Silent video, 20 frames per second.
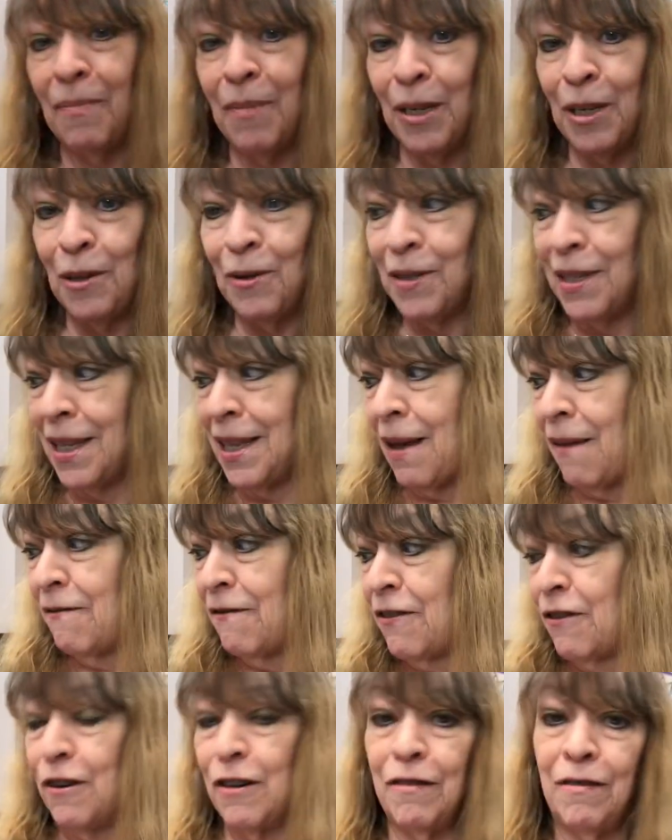been using them
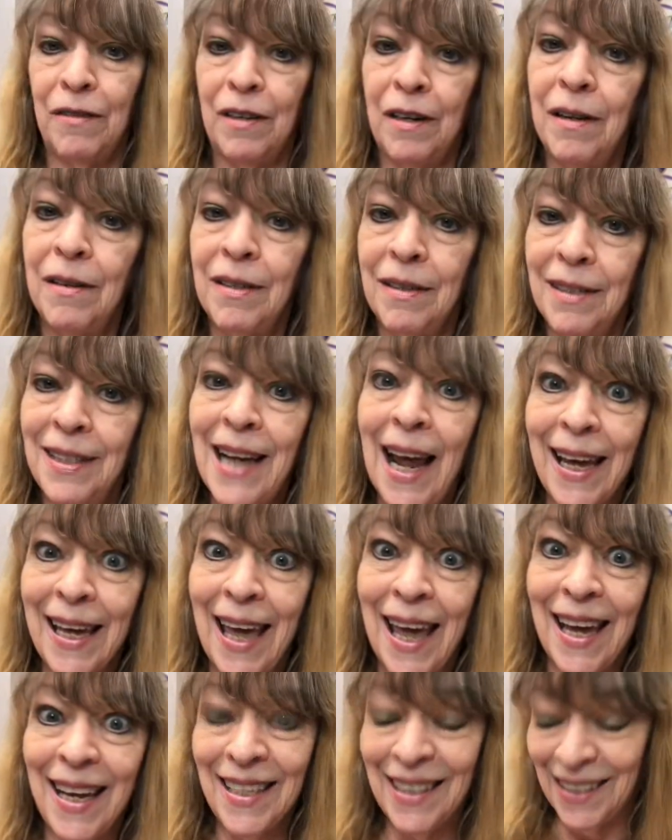for
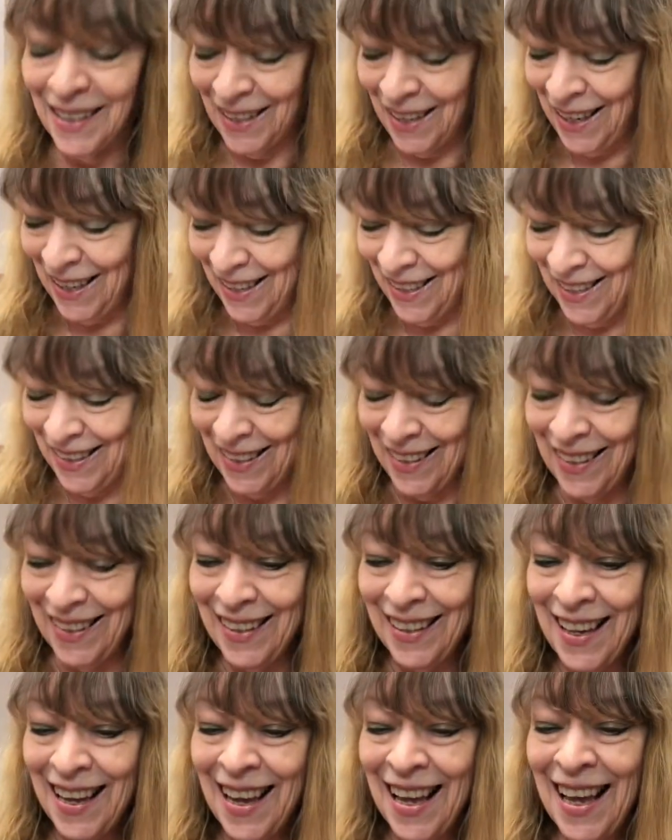decades.
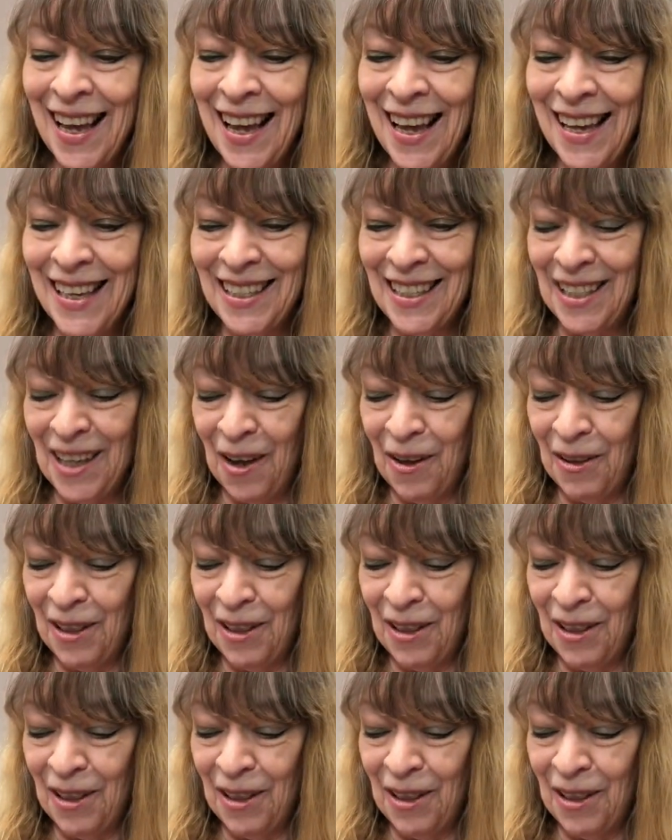So